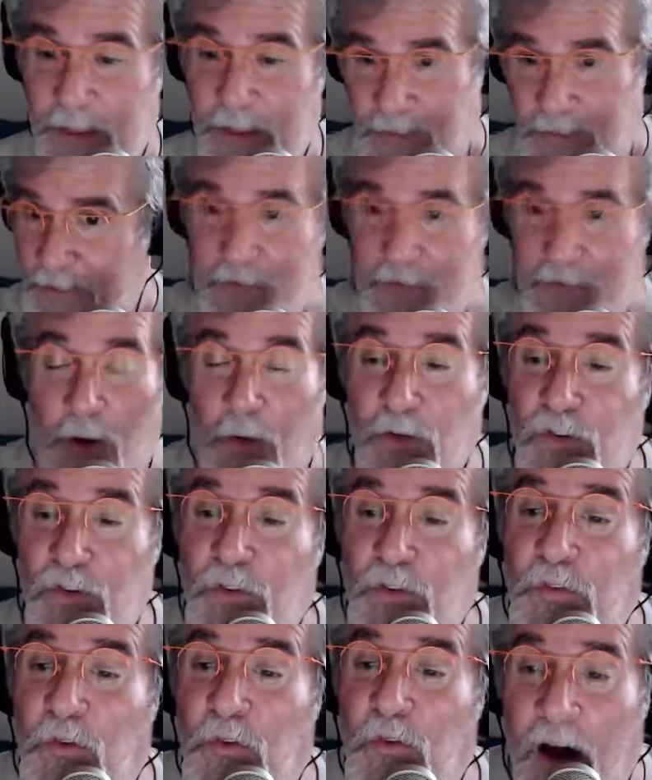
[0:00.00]
that was
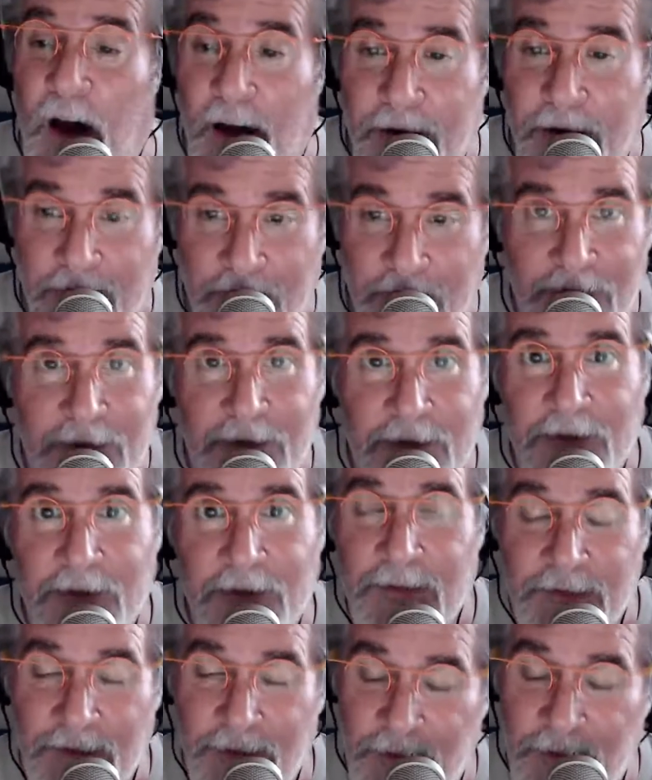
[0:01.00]
fun,
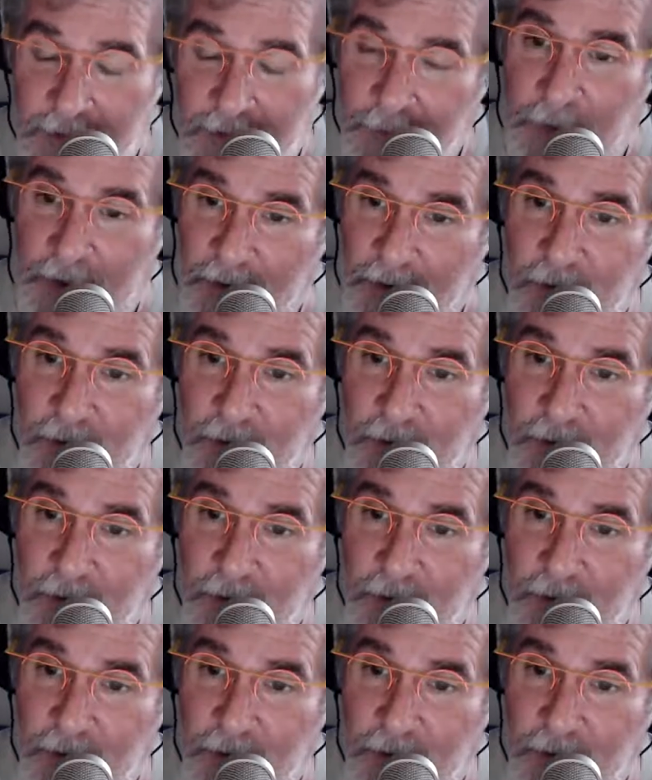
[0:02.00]
but it's